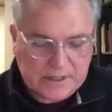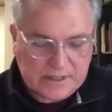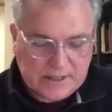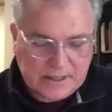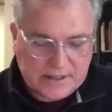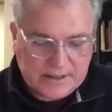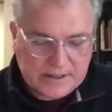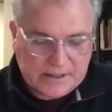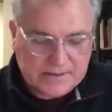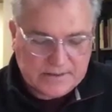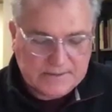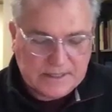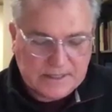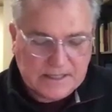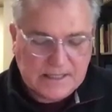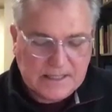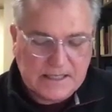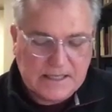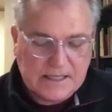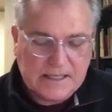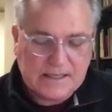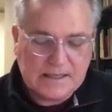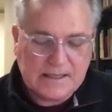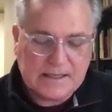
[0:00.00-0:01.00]
another.
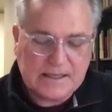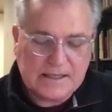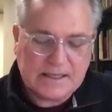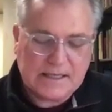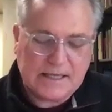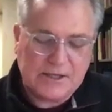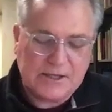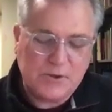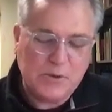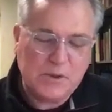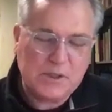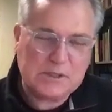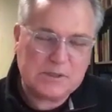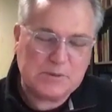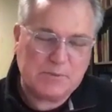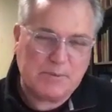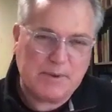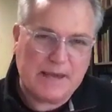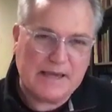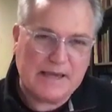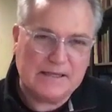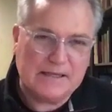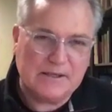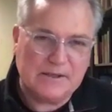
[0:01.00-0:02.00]
Can you
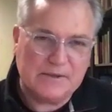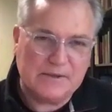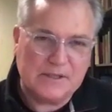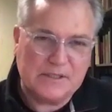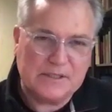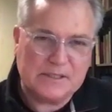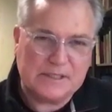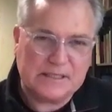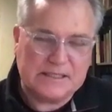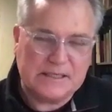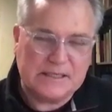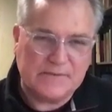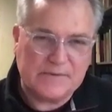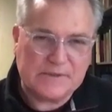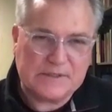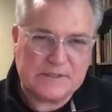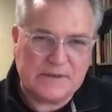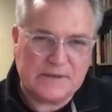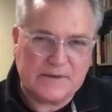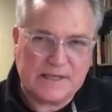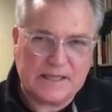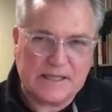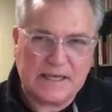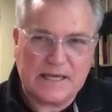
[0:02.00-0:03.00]
expand on the significance
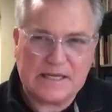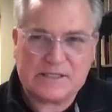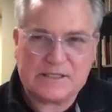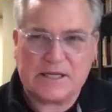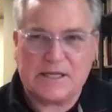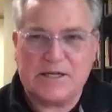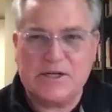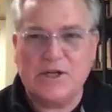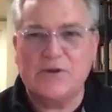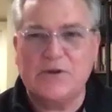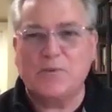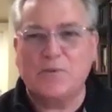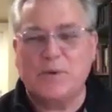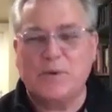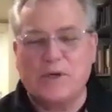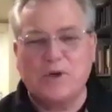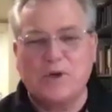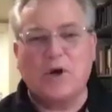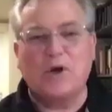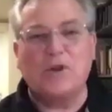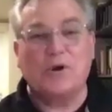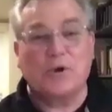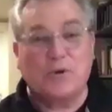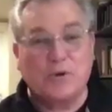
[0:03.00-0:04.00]
of that last? I know that we'd
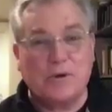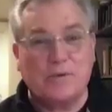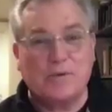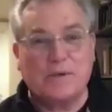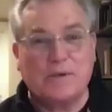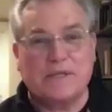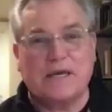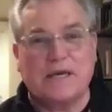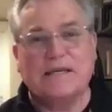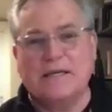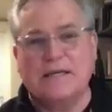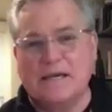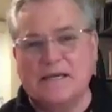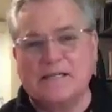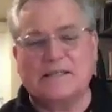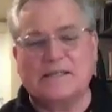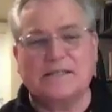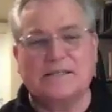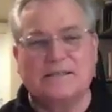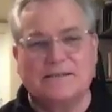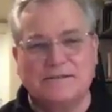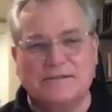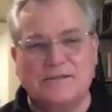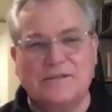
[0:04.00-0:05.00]
all agree with that.
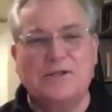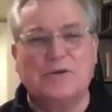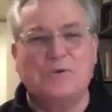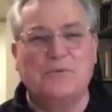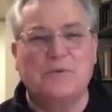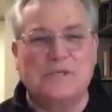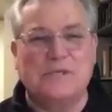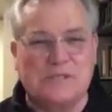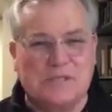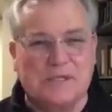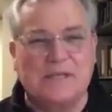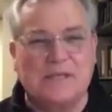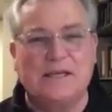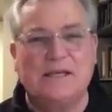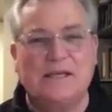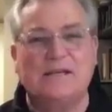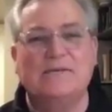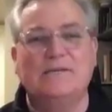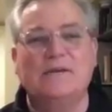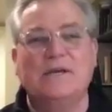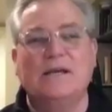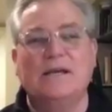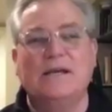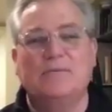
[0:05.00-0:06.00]
Yes, you know, we
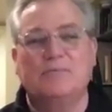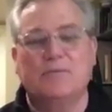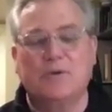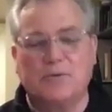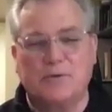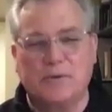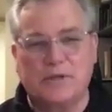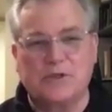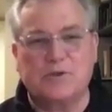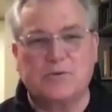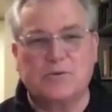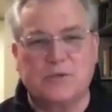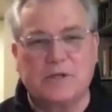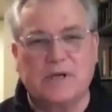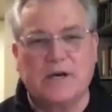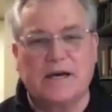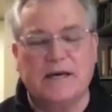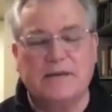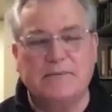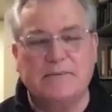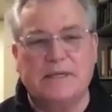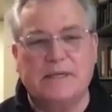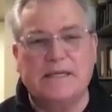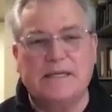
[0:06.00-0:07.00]
sinned, our relationship with
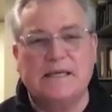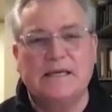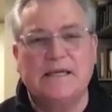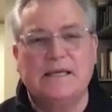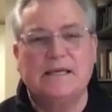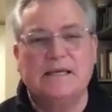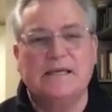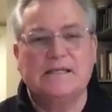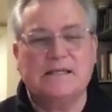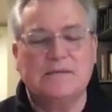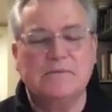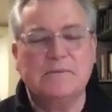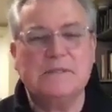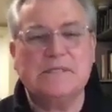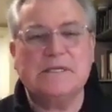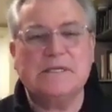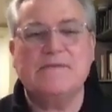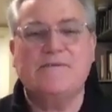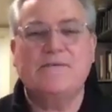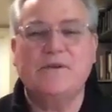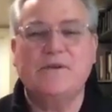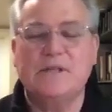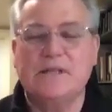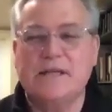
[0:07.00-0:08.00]
God, but sometimes
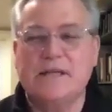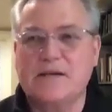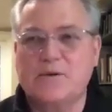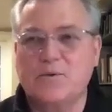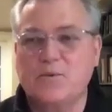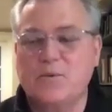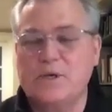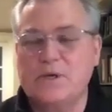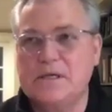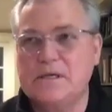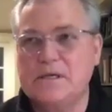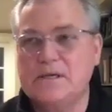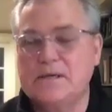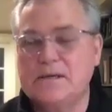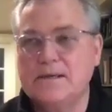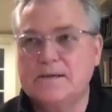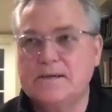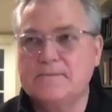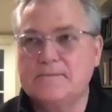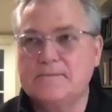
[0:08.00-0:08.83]
I feel like we